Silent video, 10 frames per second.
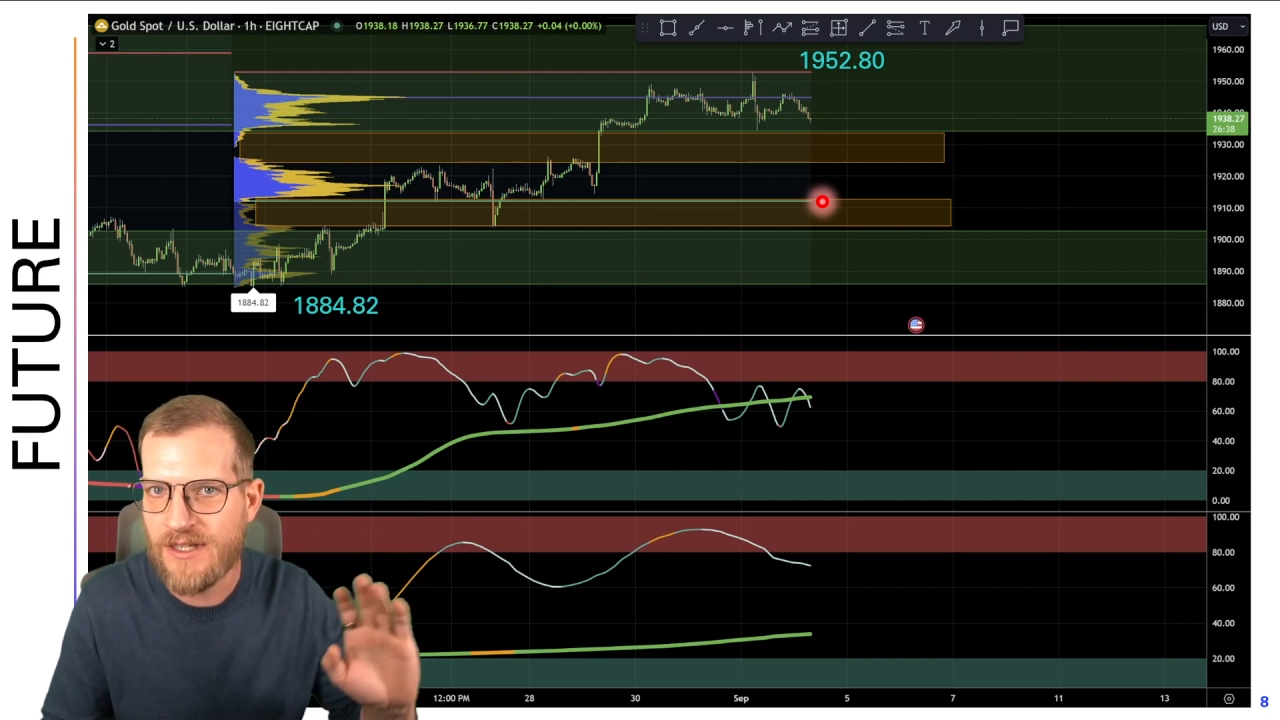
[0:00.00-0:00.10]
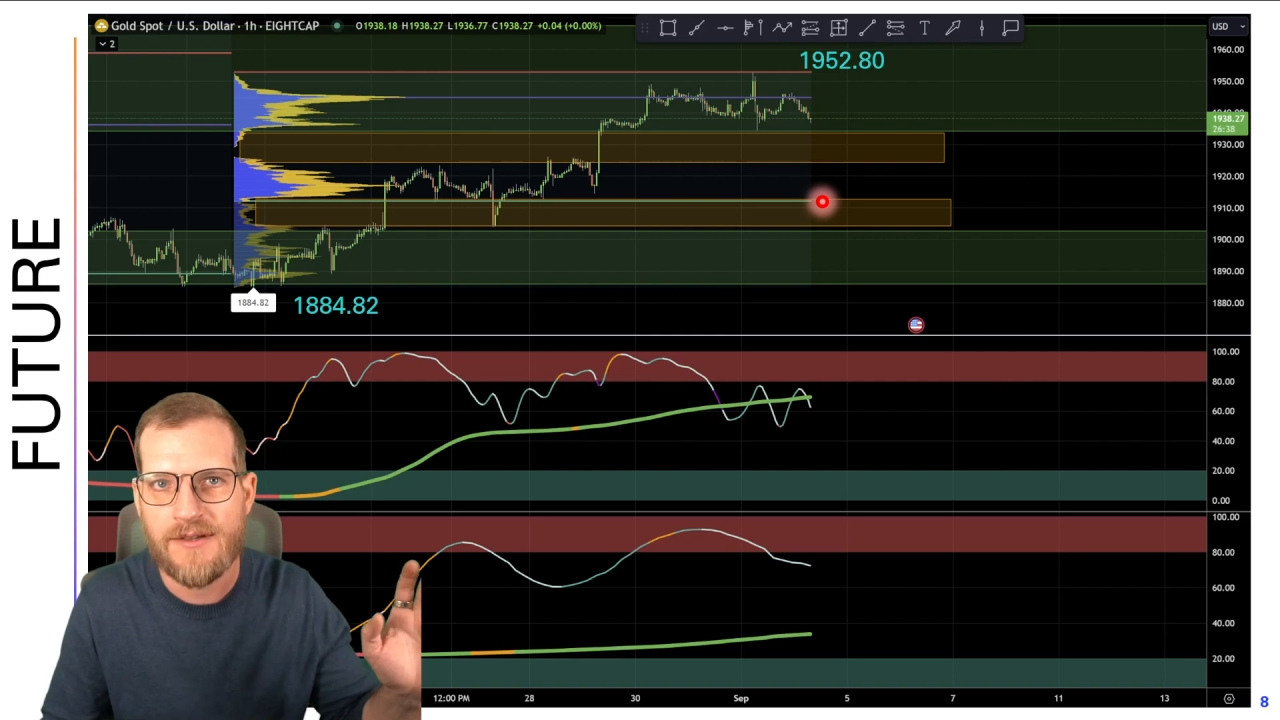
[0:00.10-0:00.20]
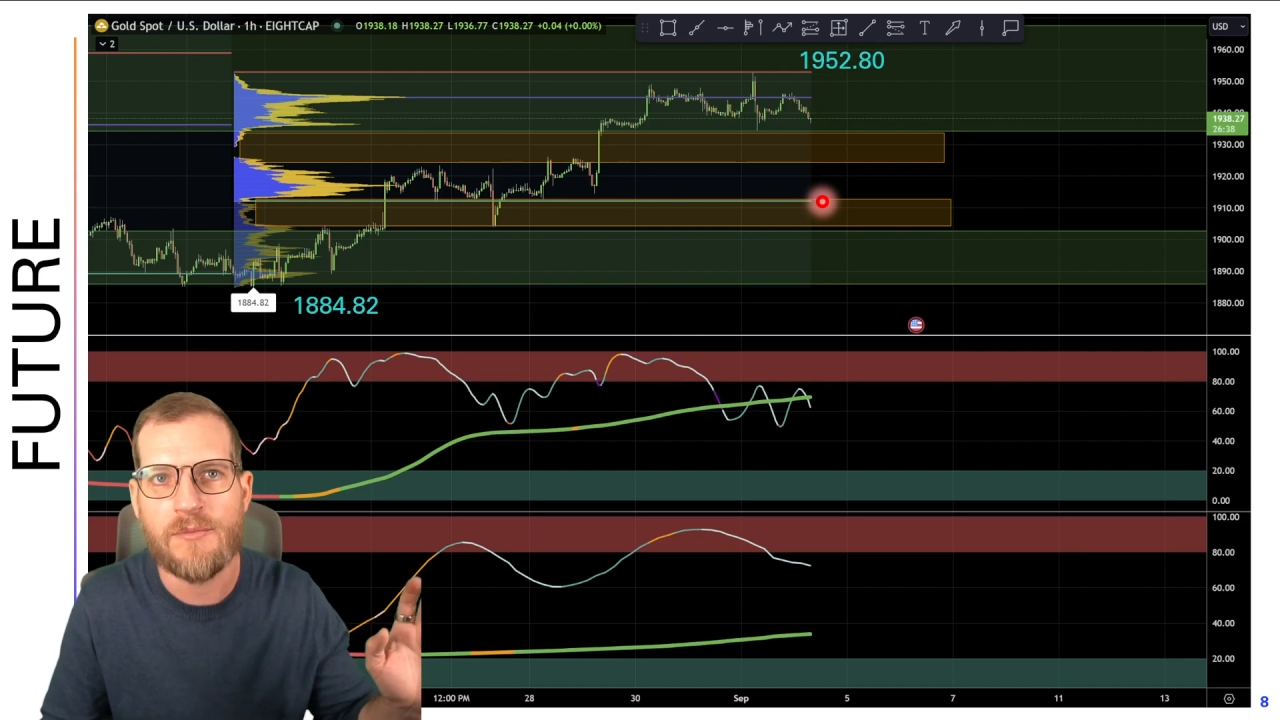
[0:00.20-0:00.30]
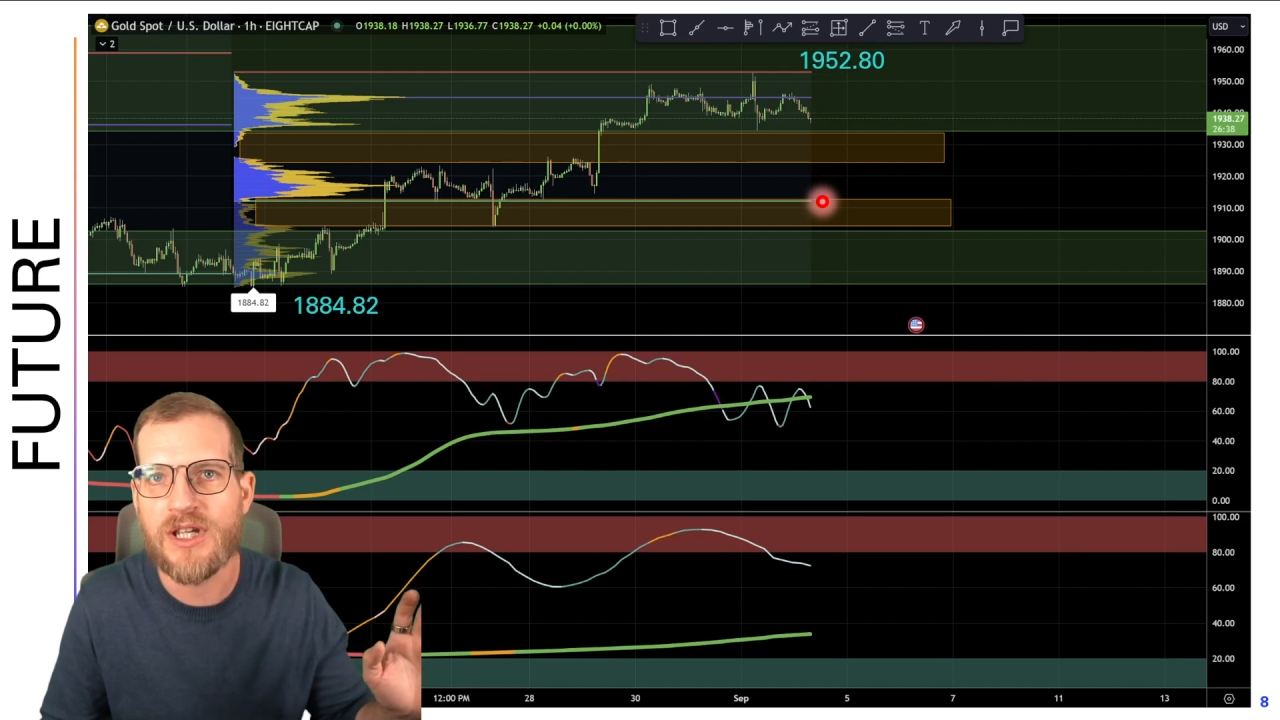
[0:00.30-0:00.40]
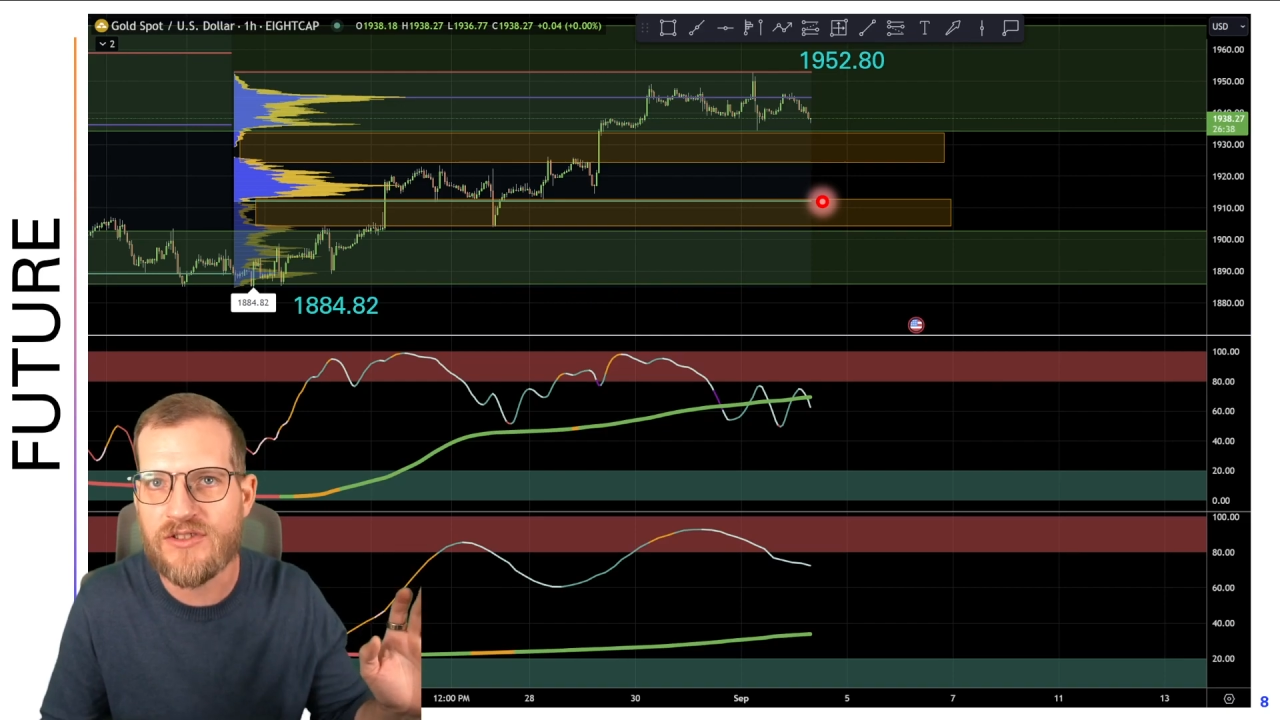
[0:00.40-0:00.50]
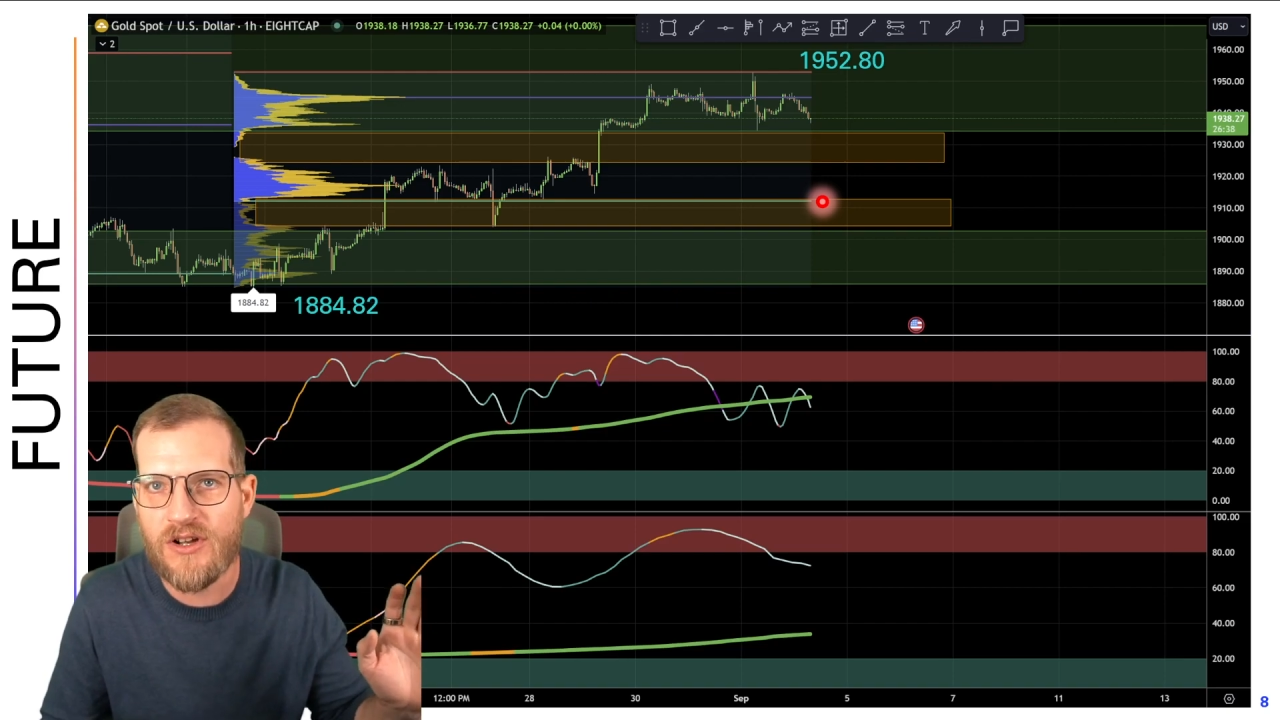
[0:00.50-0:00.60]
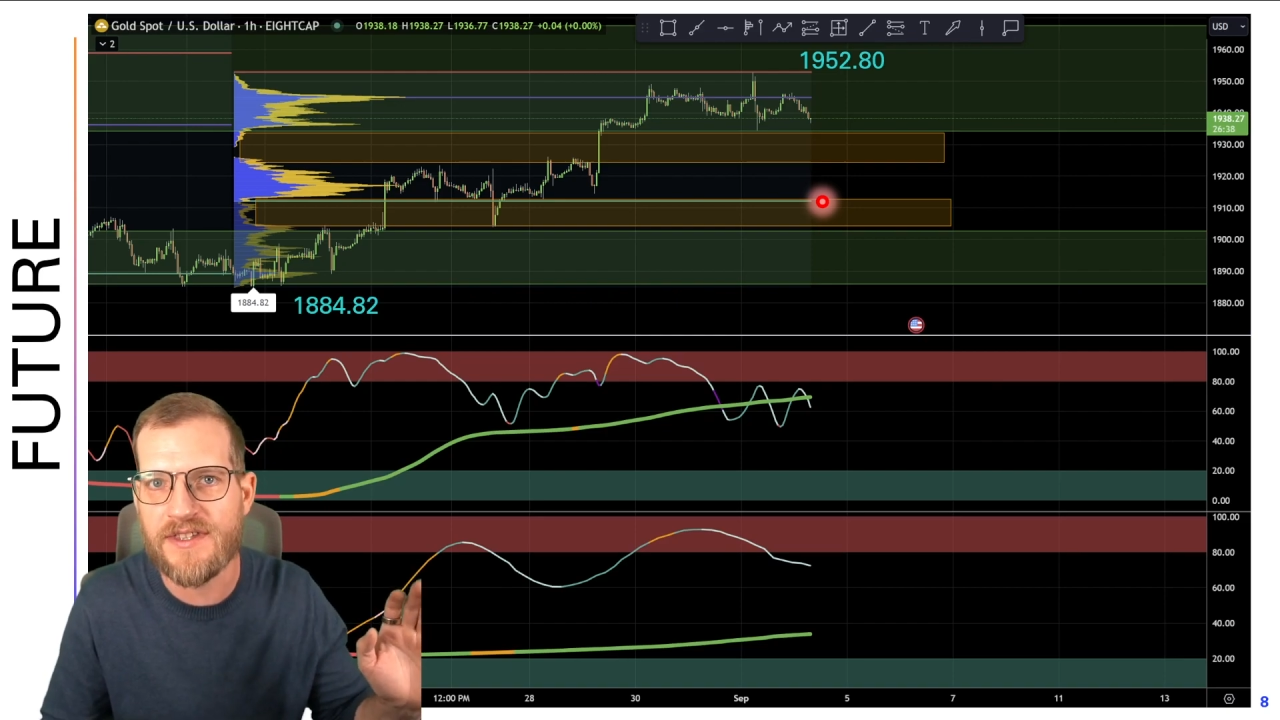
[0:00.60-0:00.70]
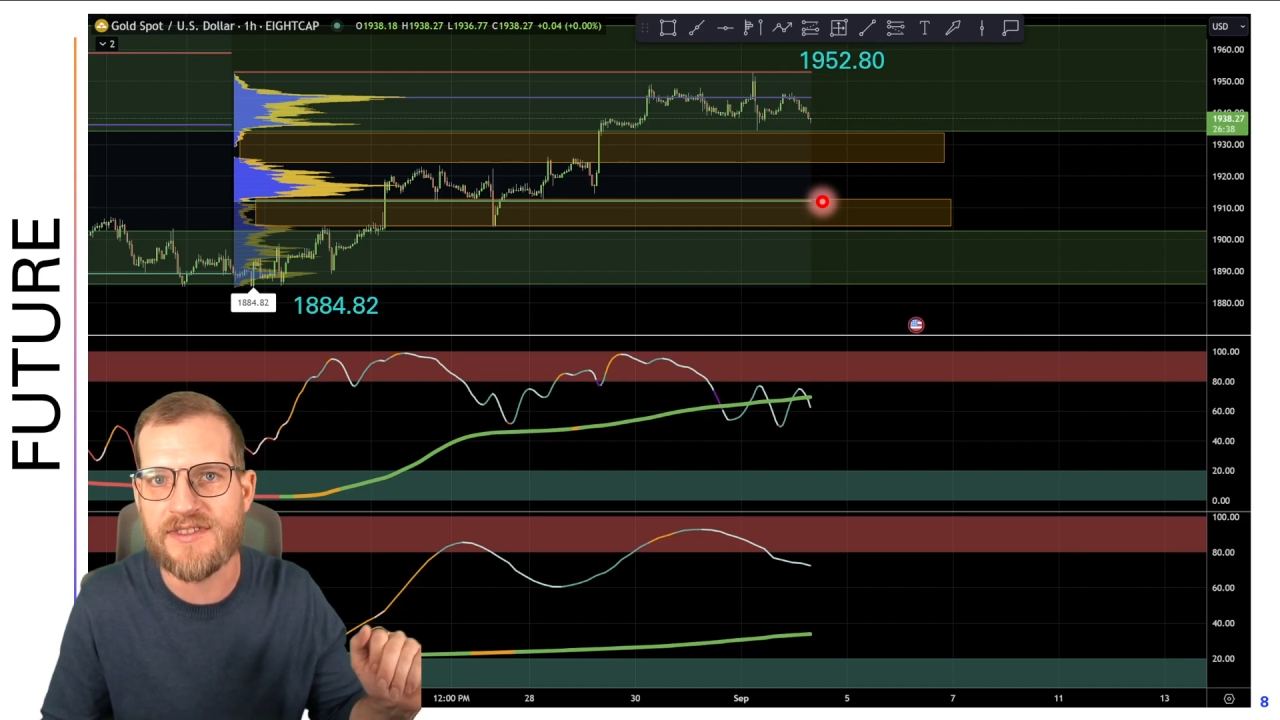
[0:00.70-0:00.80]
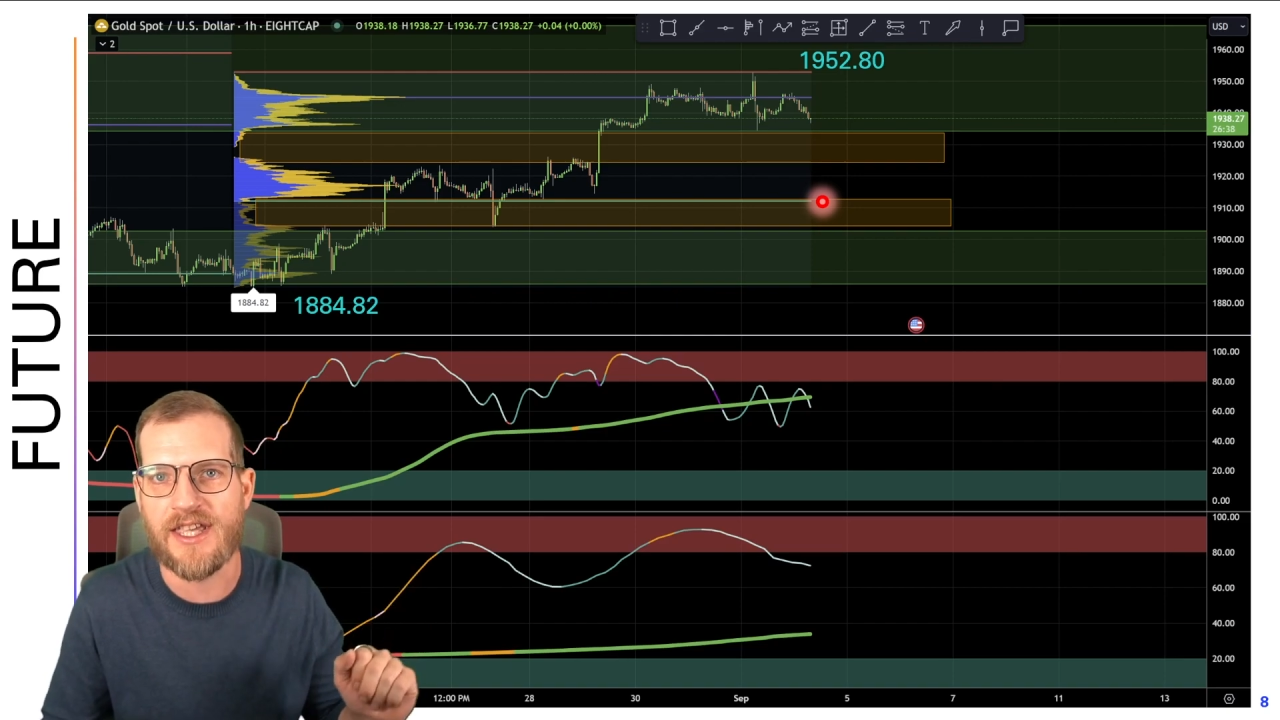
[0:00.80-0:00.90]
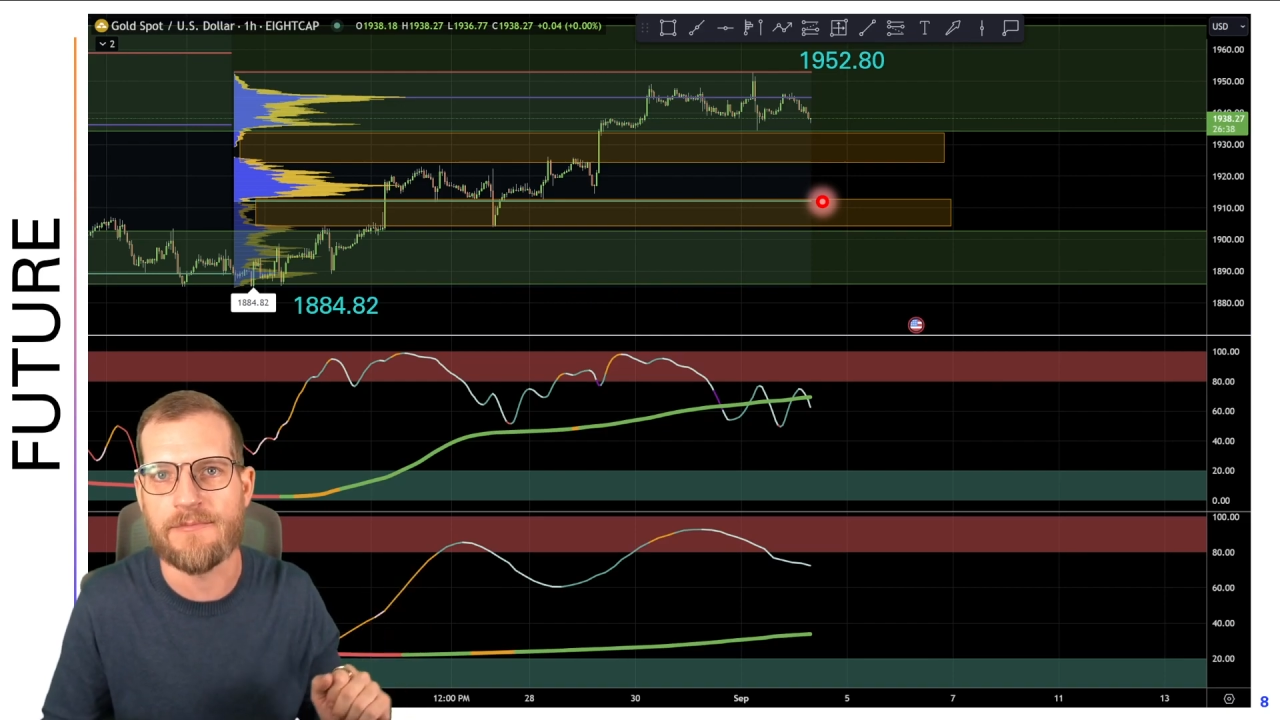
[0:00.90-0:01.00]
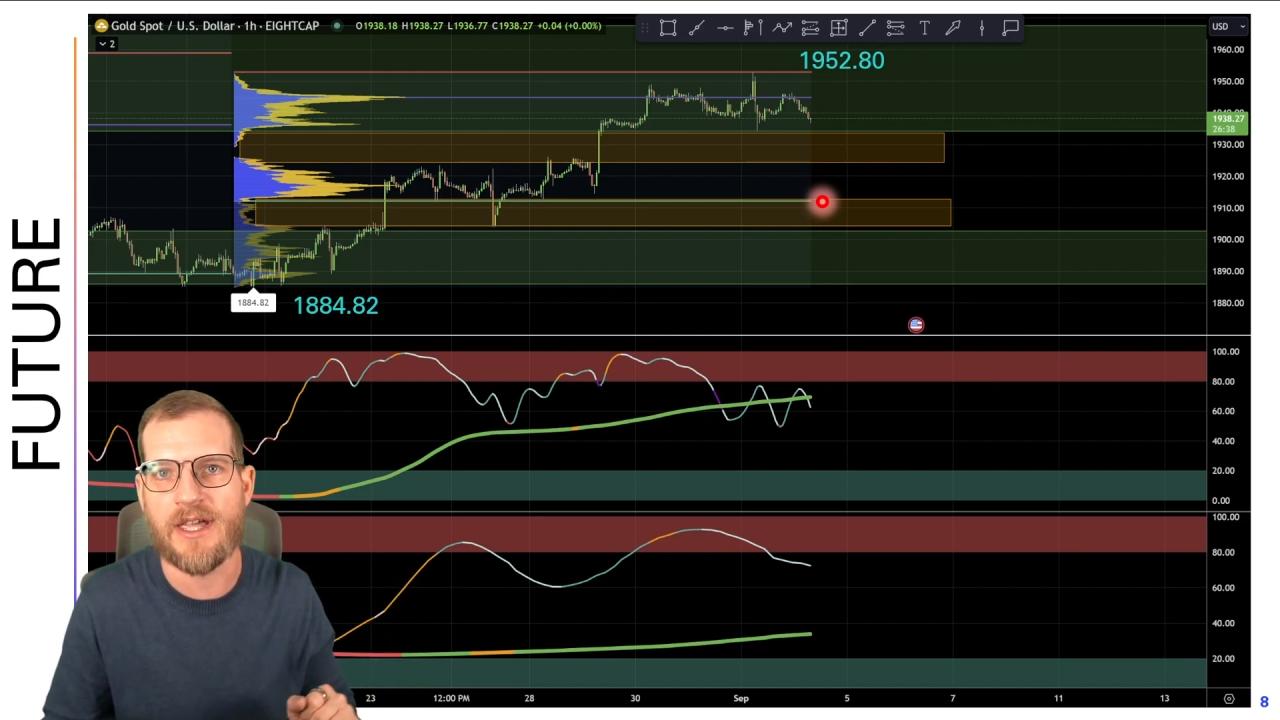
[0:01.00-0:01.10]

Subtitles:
but it's all the same.